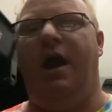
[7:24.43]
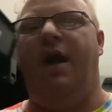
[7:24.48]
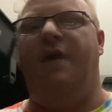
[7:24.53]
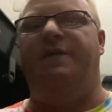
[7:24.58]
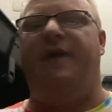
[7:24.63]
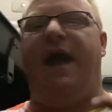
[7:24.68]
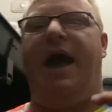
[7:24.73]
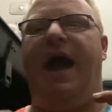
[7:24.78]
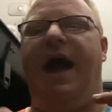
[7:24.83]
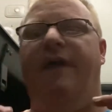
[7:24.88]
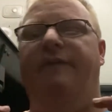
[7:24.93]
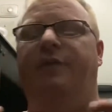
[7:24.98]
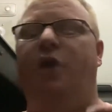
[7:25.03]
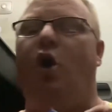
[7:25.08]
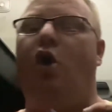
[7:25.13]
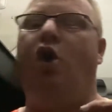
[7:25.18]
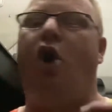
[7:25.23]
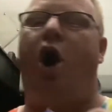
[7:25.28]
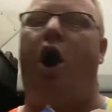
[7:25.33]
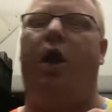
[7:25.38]
They have no
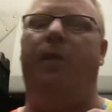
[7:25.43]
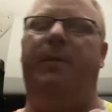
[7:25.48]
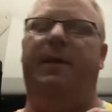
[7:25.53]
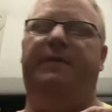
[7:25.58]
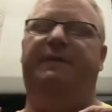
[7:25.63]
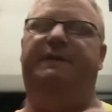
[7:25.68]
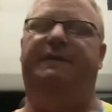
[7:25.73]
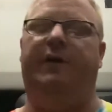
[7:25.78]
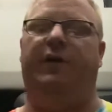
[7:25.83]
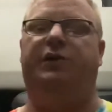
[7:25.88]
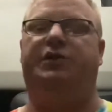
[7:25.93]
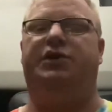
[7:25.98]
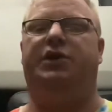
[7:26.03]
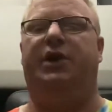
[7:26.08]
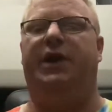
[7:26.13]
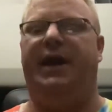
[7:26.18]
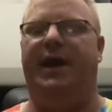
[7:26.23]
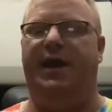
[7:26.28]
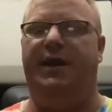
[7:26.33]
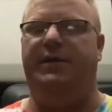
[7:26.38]
carbon
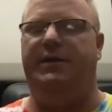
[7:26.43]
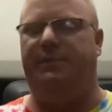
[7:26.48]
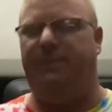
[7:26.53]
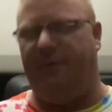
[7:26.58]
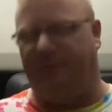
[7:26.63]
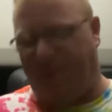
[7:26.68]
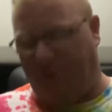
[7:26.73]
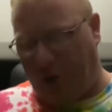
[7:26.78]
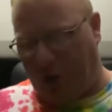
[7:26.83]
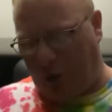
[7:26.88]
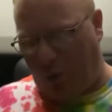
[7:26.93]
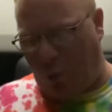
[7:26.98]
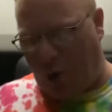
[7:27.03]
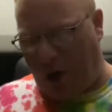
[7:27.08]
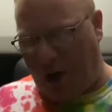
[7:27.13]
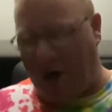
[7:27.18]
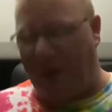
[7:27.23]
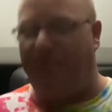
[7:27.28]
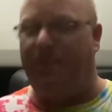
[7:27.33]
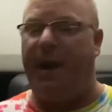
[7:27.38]
filter in them. If you're
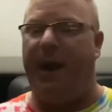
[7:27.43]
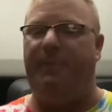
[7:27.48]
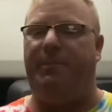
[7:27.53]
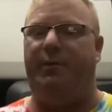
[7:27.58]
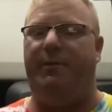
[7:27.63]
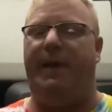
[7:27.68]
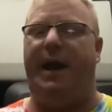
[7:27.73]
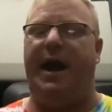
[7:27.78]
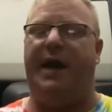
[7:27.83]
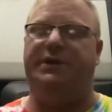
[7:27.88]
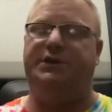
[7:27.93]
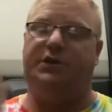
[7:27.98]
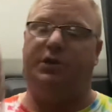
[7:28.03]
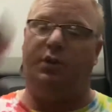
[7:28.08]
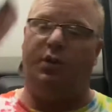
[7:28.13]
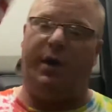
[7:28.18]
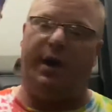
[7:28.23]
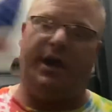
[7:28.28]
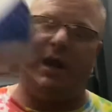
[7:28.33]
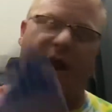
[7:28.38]
wearing a paper mask or
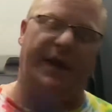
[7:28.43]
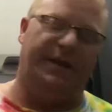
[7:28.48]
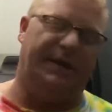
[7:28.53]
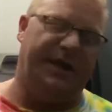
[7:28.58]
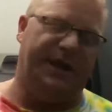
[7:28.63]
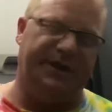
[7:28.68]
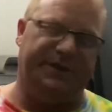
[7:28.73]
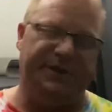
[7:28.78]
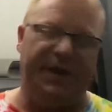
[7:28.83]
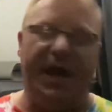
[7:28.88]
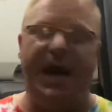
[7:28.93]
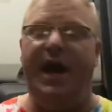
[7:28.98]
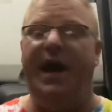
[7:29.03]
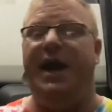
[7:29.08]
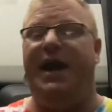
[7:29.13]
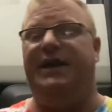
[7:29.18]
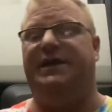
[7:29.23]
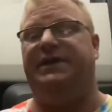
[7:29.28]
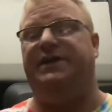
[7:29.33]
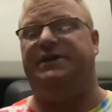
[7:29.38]
one like this,
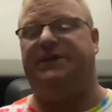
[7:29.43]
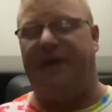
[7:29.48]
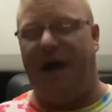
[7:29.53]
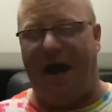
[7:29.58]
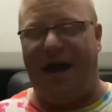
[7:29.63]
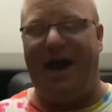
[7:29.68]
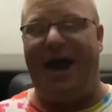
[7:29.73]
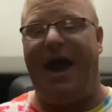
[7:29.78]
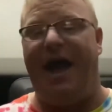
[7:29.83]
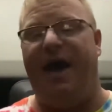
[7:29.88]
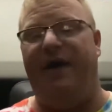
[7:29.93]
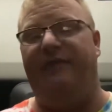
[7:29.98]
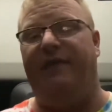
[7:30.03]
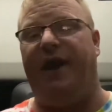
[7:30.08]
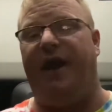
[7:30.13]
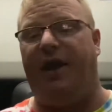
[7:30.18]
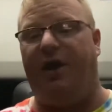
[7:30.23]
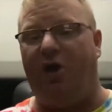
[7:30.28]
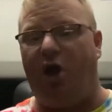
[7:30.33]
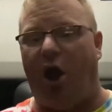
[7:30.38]
it does not have
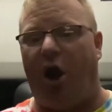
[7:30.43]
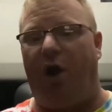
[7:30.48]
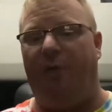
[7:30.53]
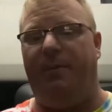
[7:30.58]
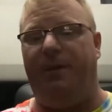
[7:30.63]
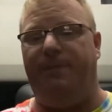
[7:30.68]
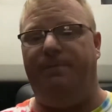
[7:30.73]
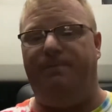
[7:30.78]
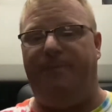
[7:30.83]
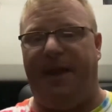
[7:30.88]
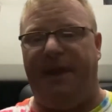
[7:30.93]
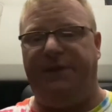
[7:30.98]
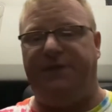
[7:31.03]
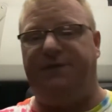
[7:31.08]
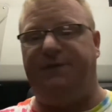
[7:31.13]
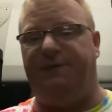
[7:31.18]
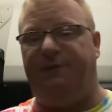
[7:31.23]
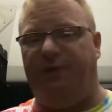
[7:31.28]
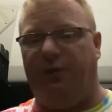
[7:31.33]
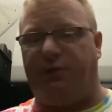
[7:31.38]
a carbon-based
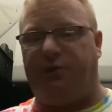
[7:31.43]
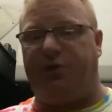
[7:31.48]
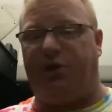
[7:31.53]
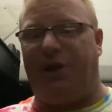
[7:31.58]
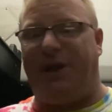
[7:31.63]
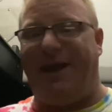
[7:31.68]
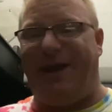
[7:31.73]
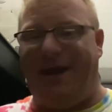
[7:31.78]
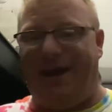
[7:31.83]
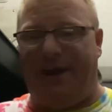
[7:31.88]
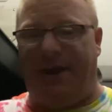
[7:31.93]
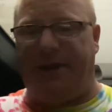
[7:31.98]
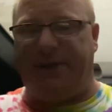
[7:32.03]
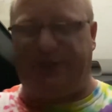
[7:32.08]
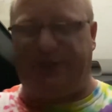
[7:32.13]
filter in it.